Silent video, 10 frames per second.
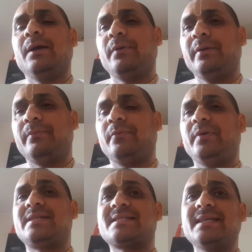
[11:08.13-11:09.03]

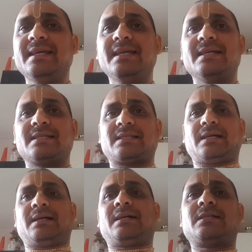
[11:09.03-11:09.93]
We see
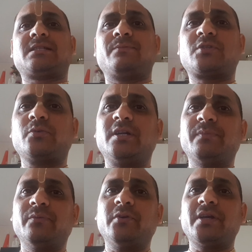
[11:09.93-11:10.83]
some sweet
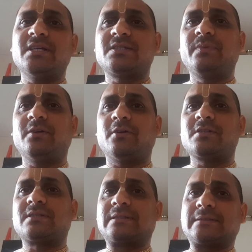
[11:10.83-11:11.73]
memories
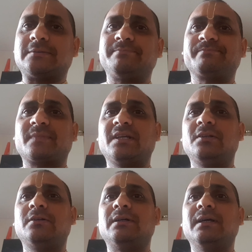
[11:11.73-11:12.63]
because you
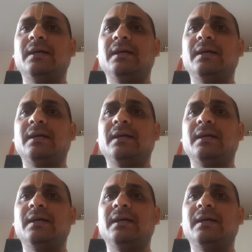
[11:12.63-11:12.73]
know